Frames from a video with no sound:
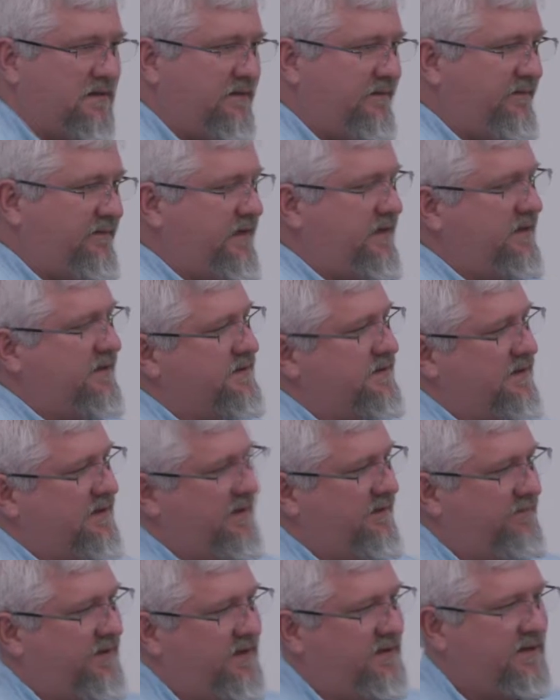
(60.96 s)
their feeders and they
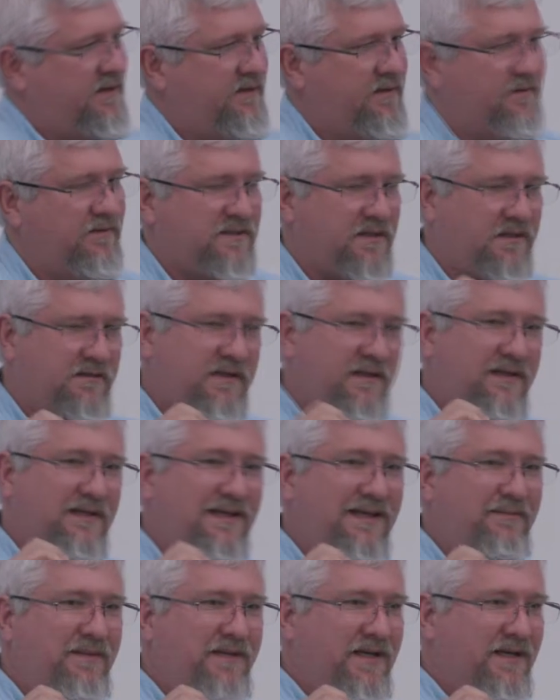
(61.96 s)
found out there was only a
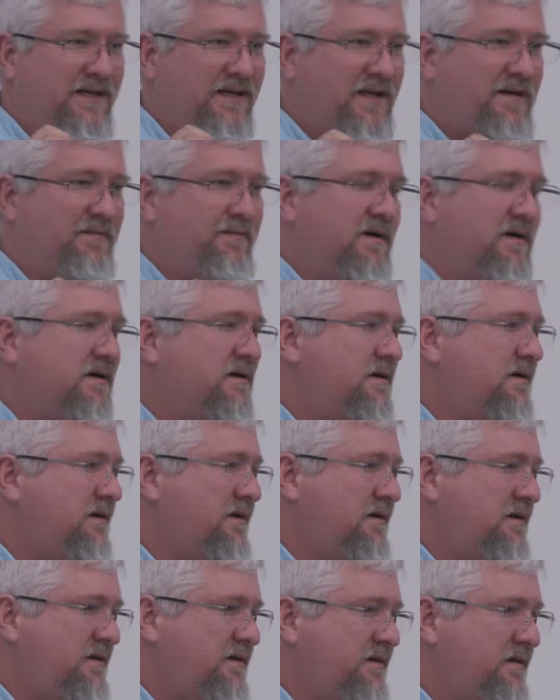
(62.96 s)
limited number
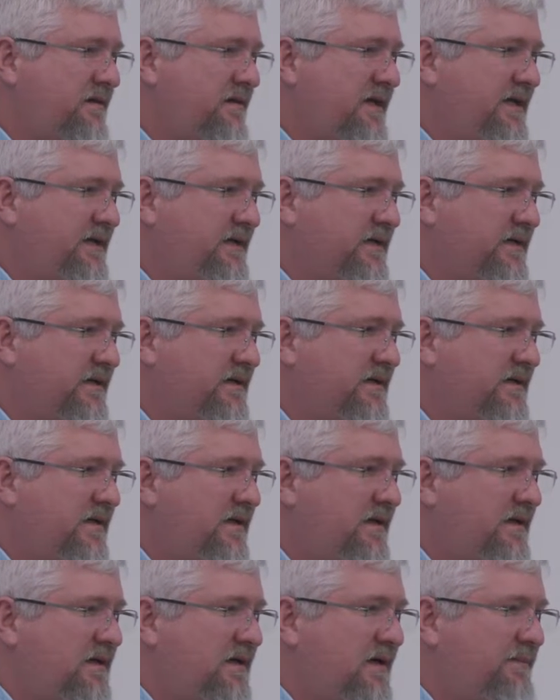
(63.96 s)
that they could
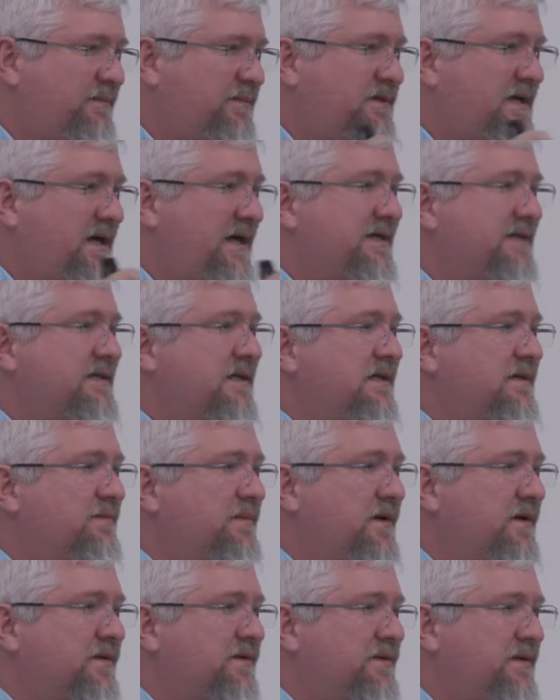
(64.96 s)
apply single pole